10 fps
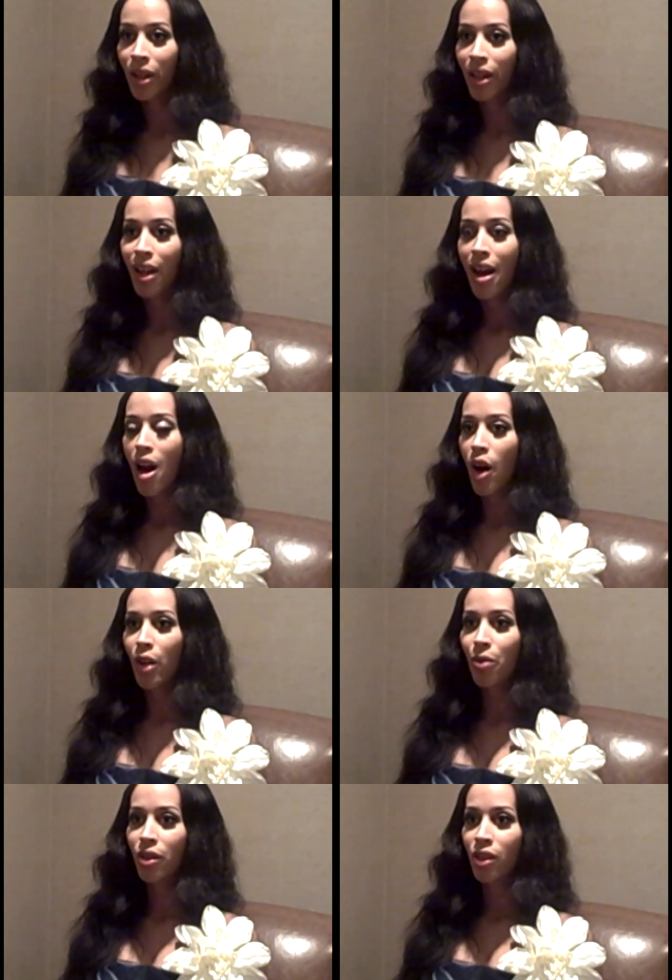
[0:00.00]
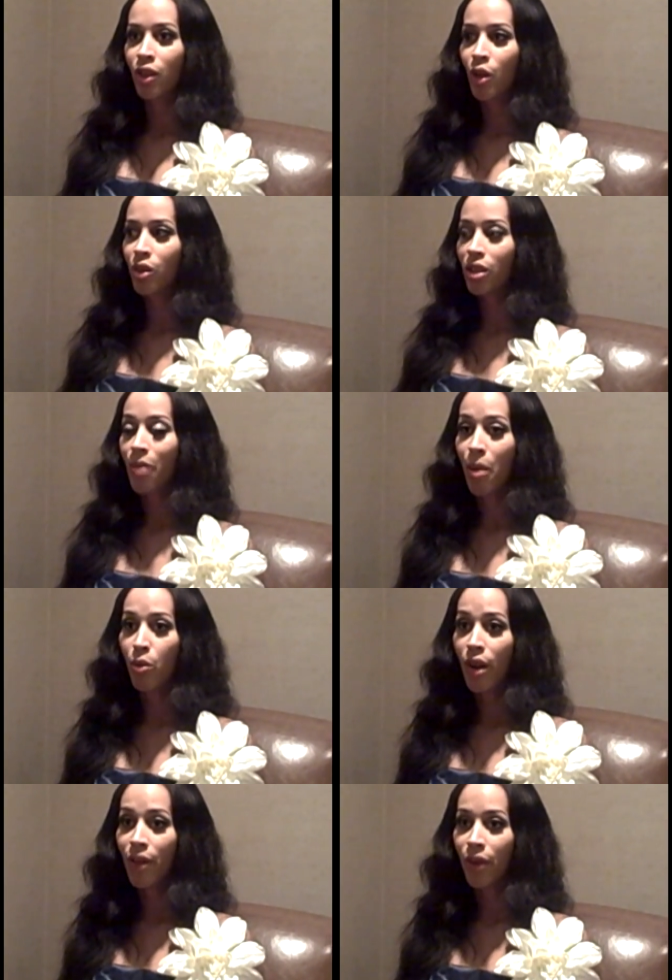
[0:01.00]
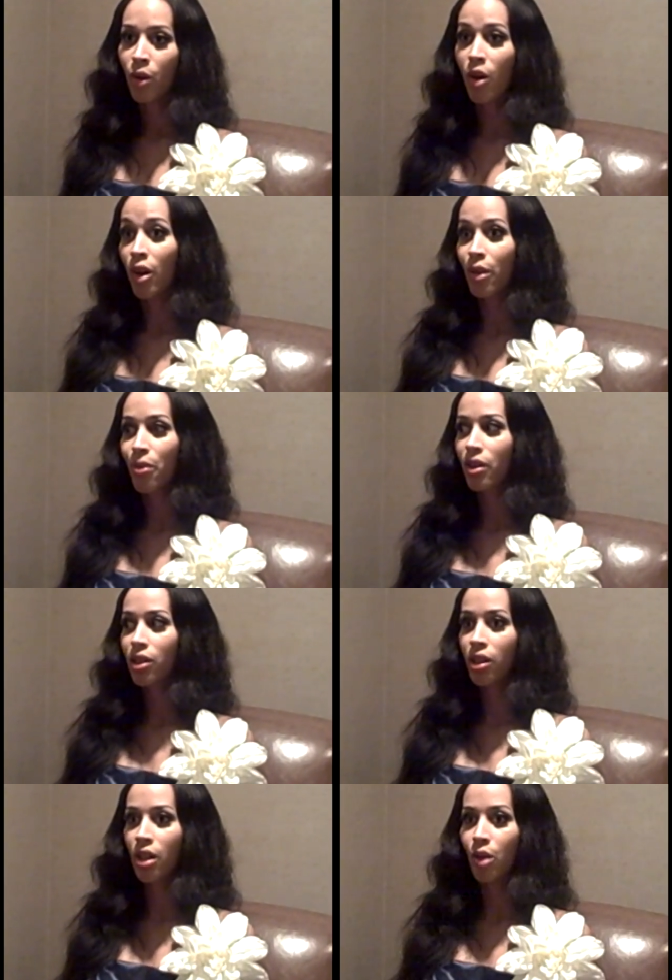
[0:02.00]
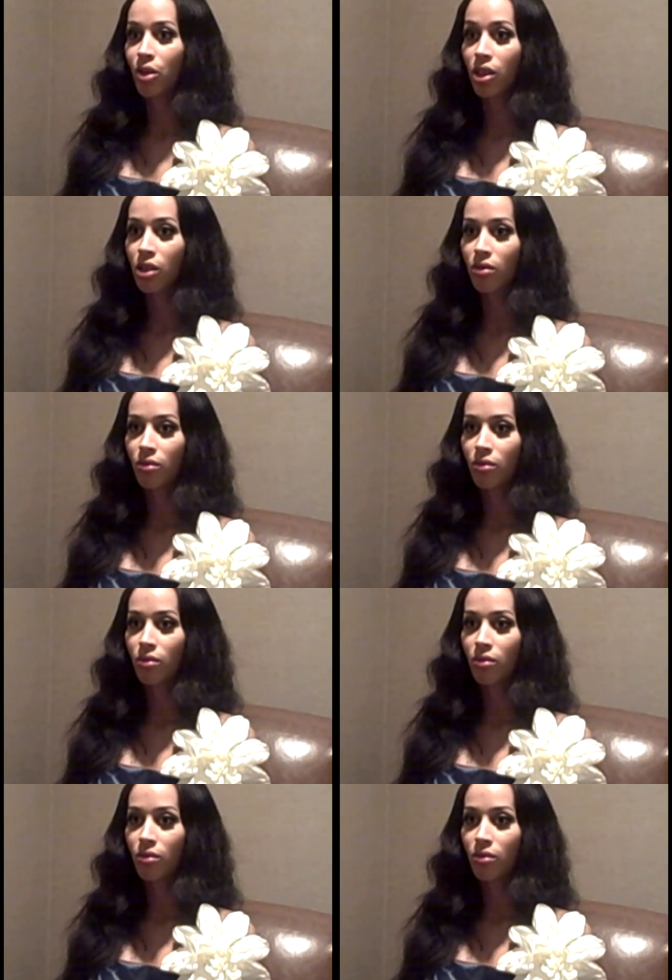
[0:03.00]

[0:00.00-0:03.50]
but only person that knows is my boyfriend, or only person that knows is